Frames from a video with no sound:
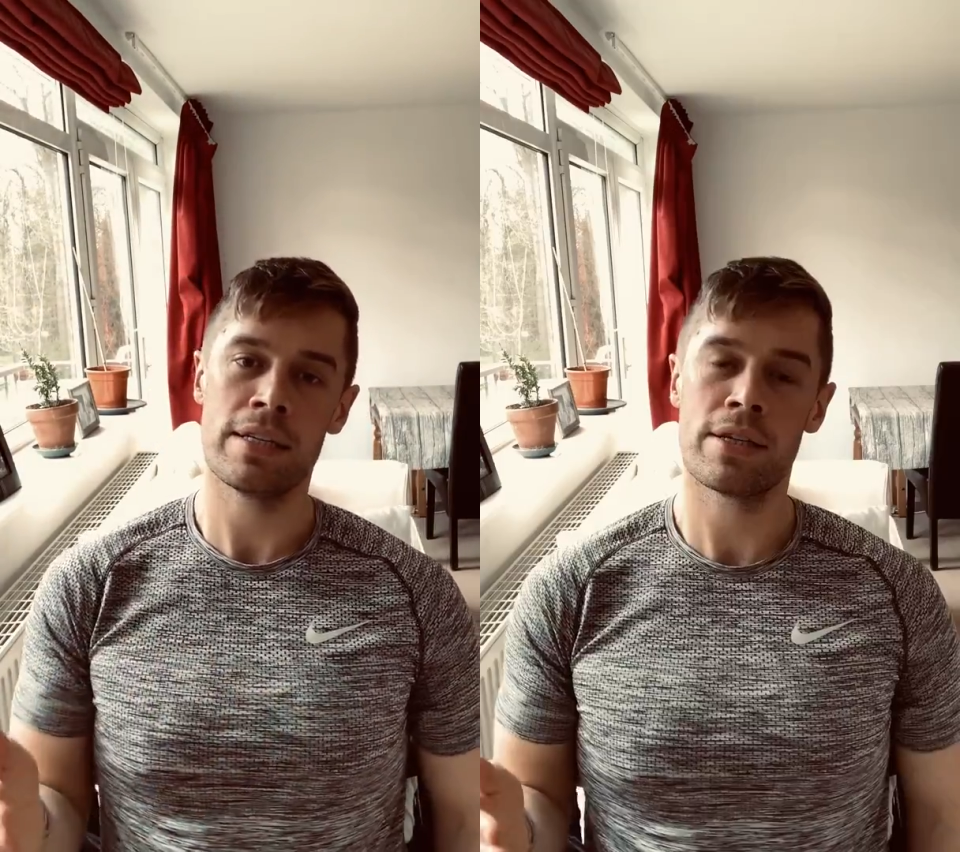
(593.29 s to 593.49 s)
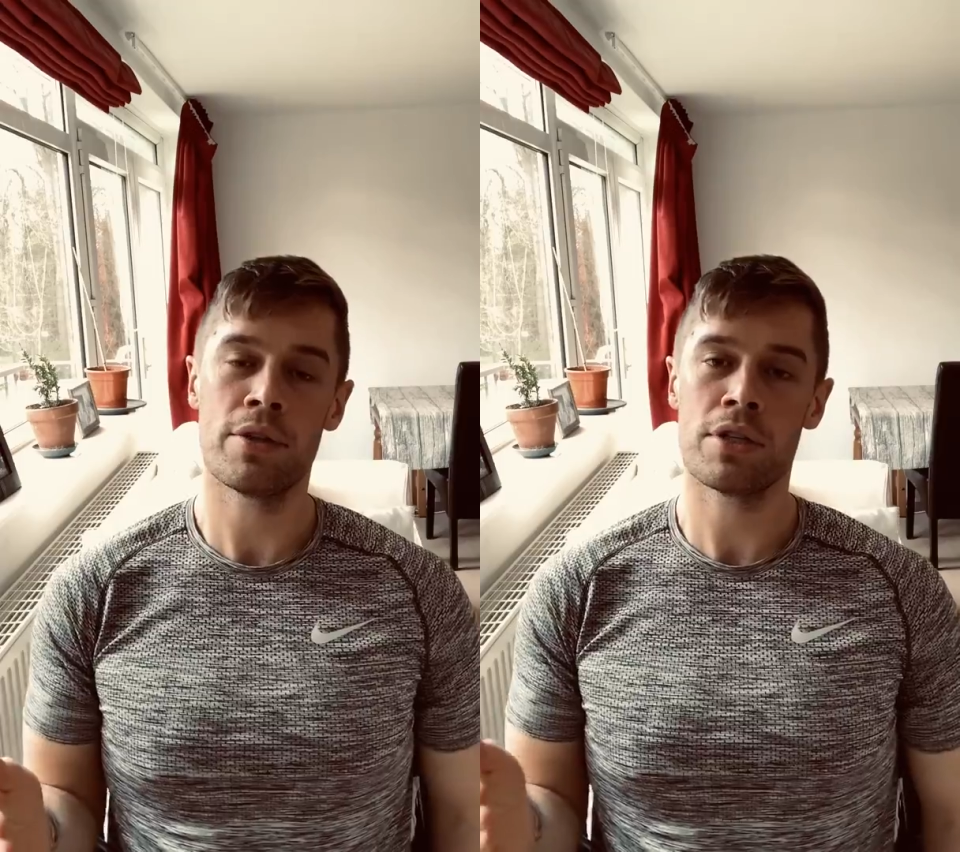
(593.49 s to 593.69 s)

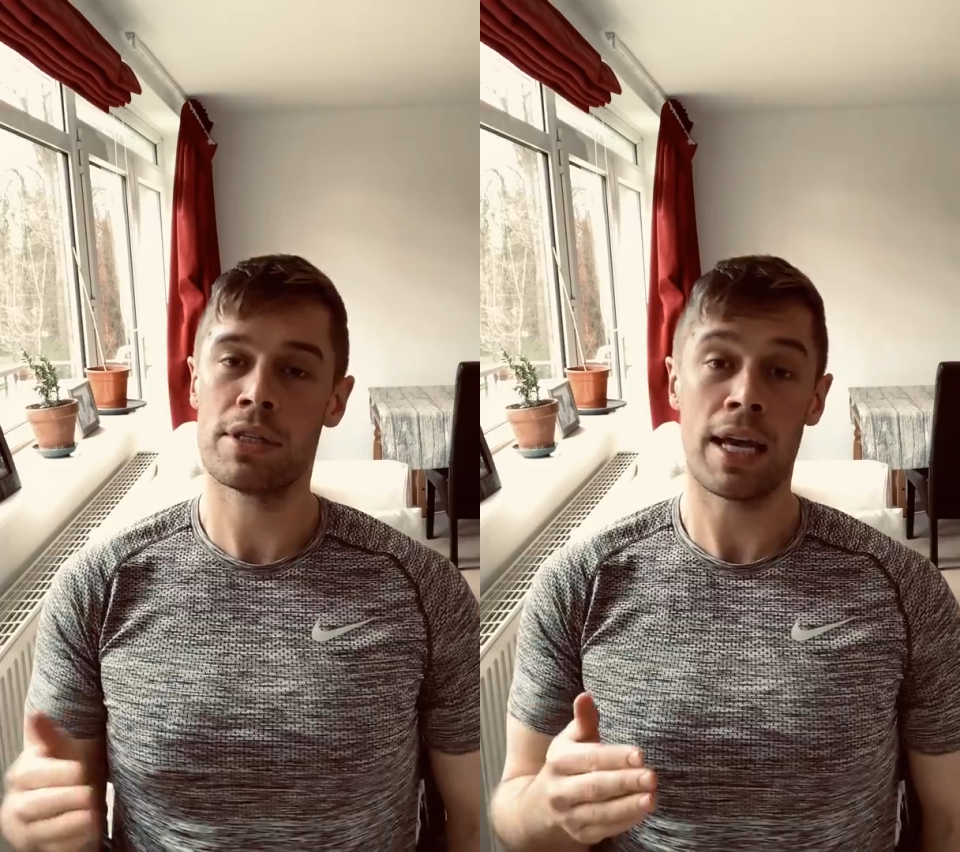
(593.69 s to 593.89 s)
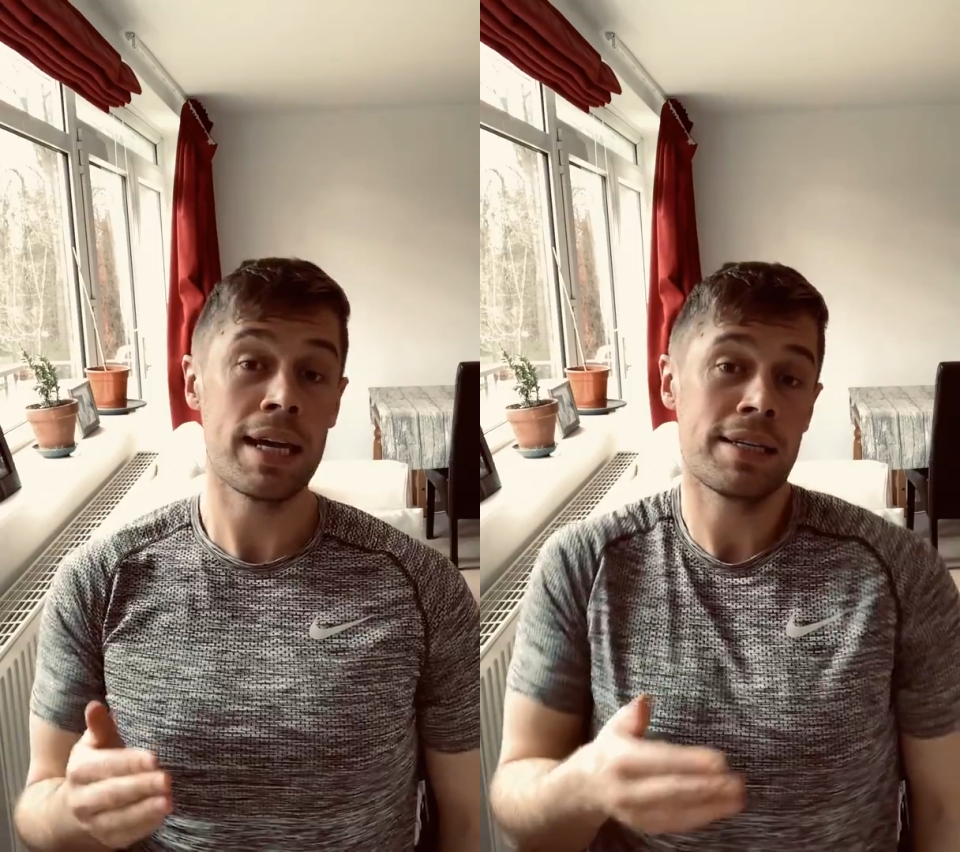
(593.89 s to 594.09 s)
So just
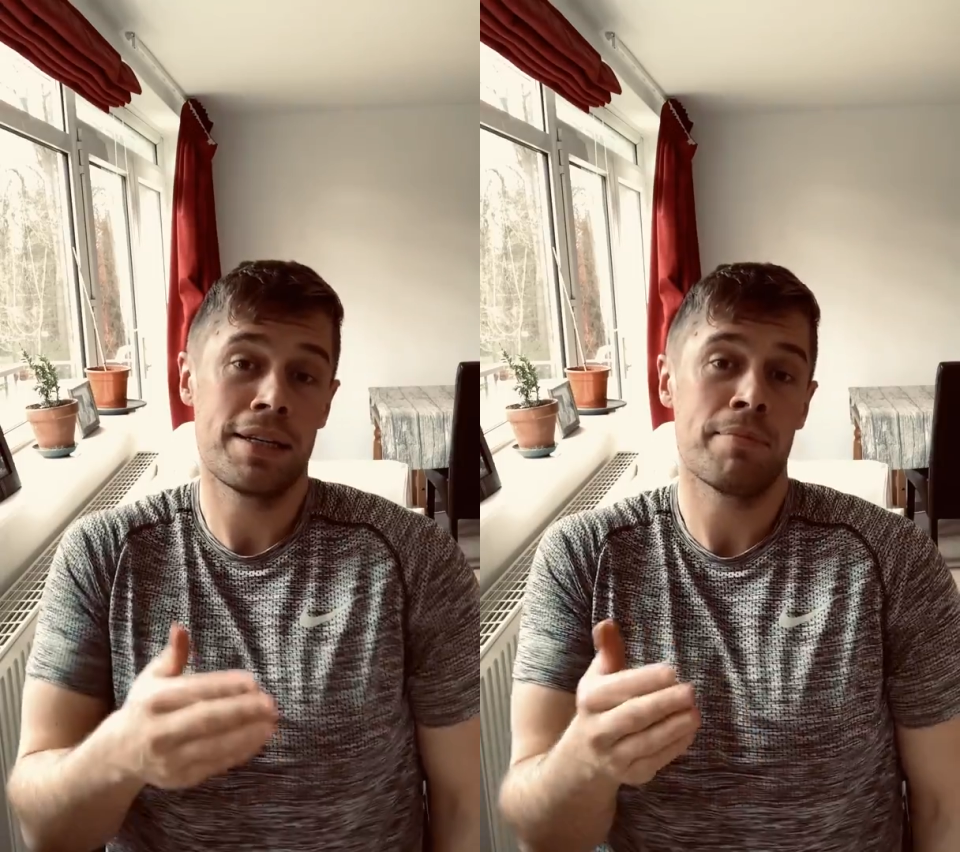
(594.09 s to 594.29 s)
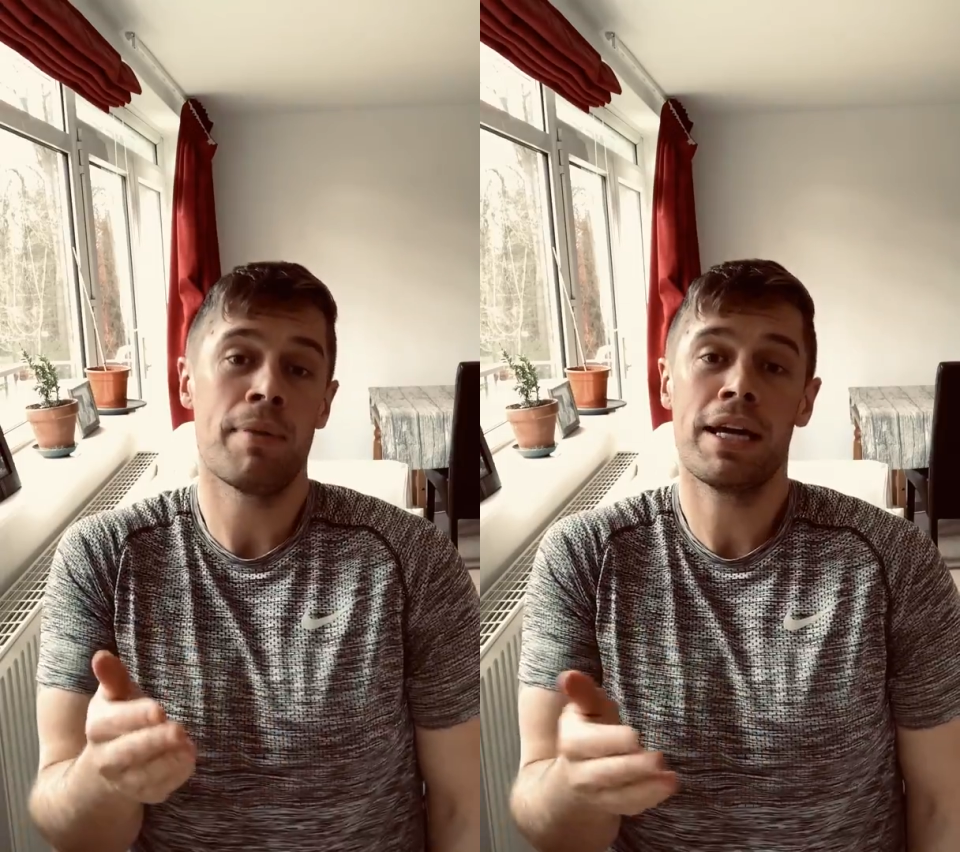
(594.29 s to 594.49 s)
say to
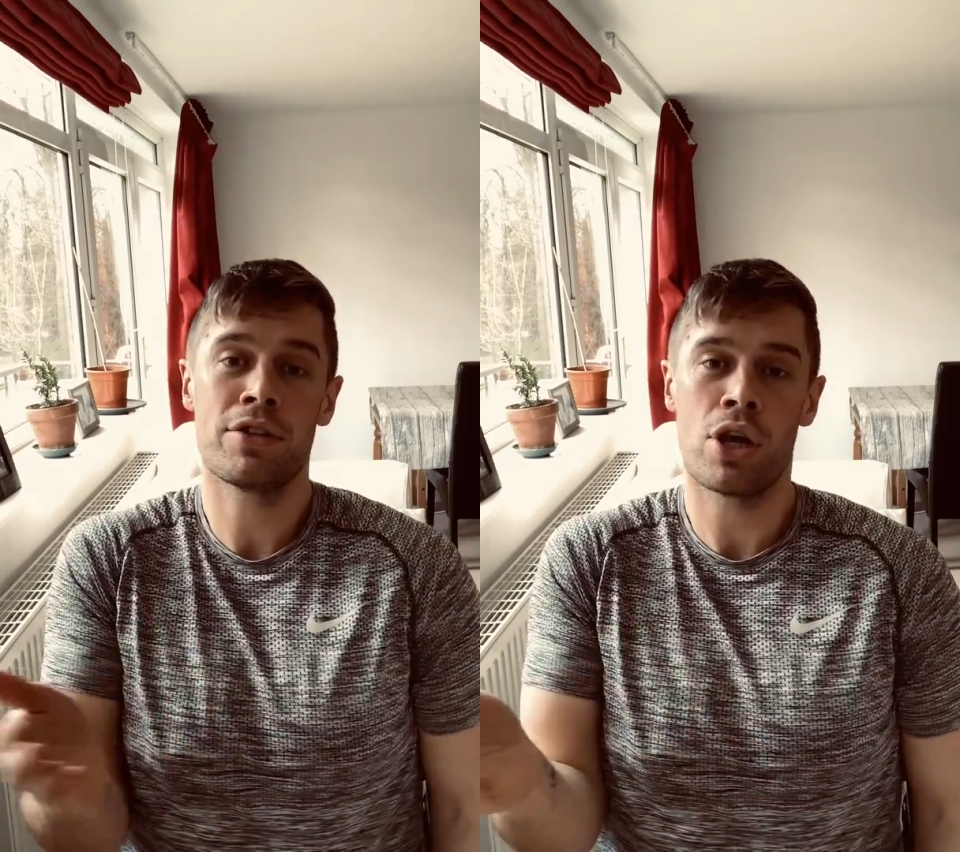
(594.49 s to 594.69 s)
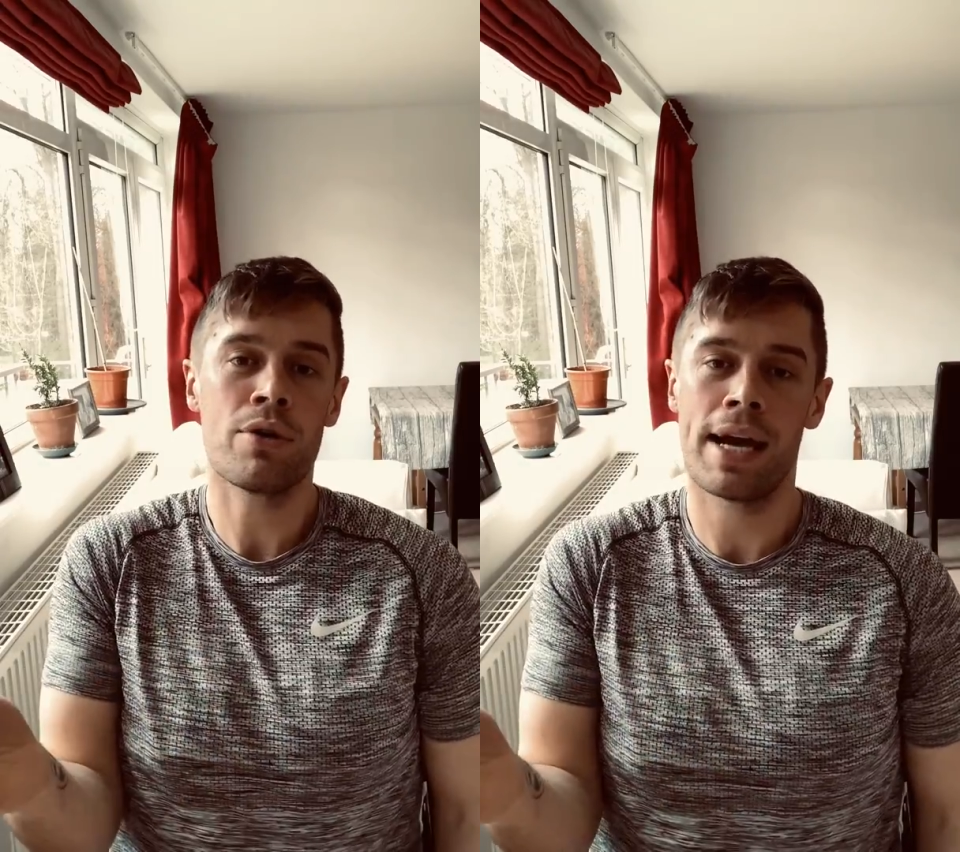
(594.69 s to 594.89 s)
them, make a
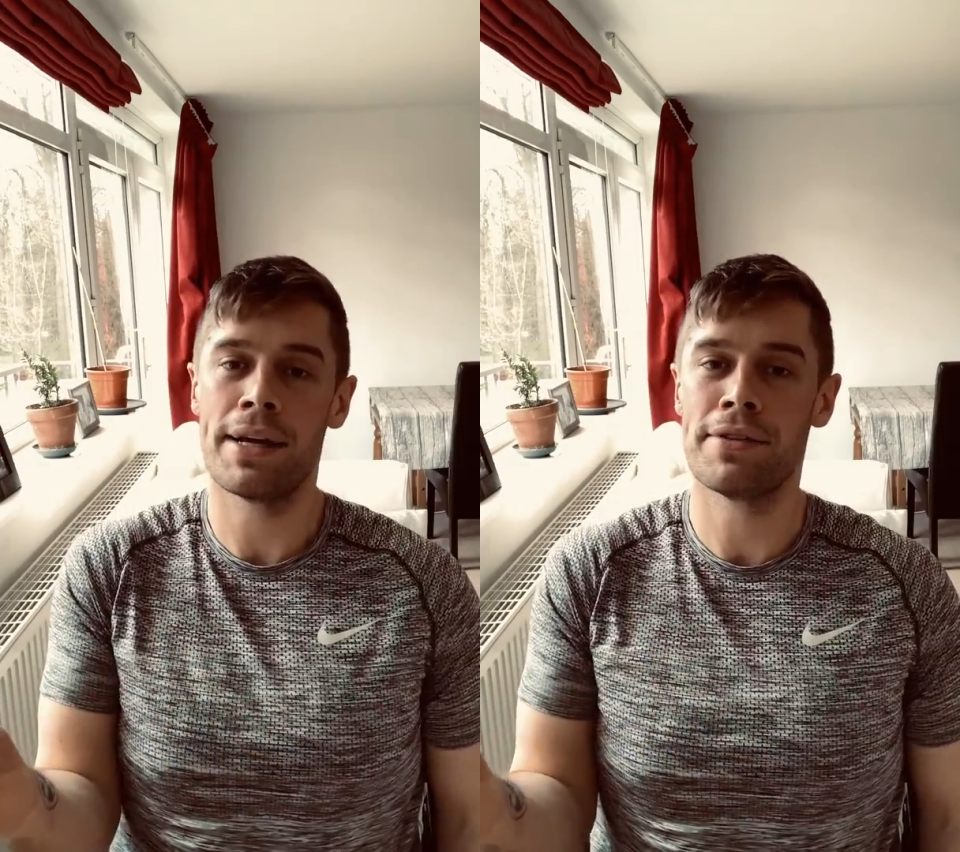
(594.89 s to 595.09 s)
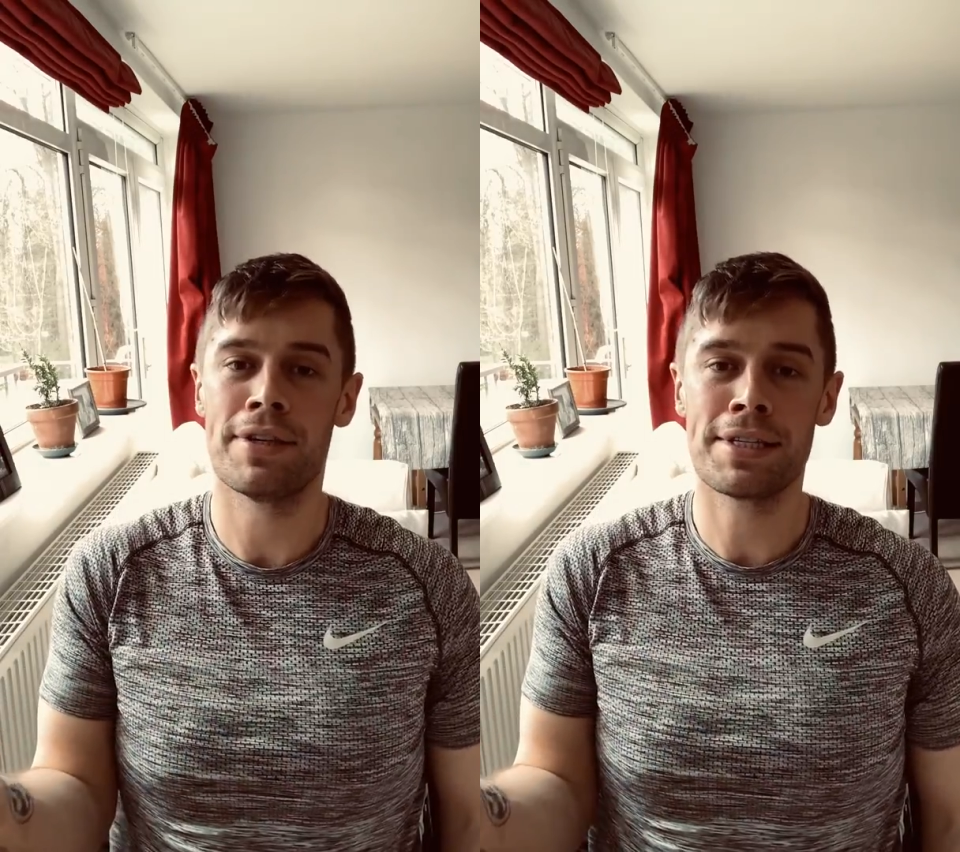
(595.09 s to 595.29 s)
joke
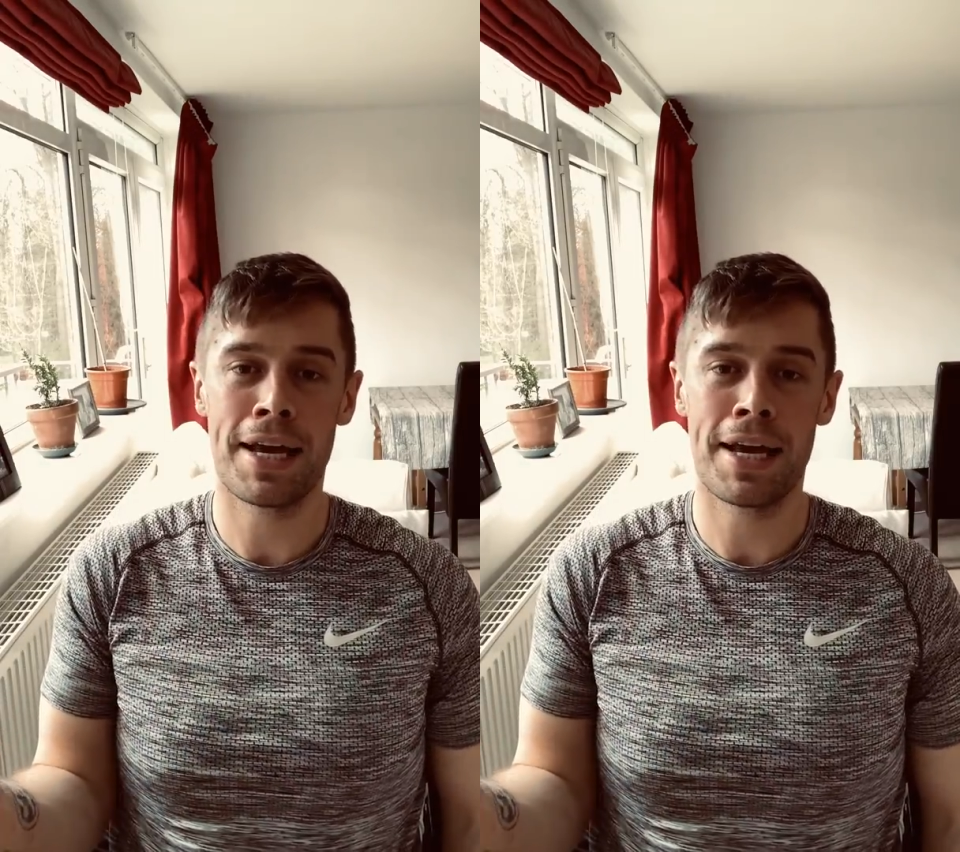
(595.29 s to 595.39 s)
out of it.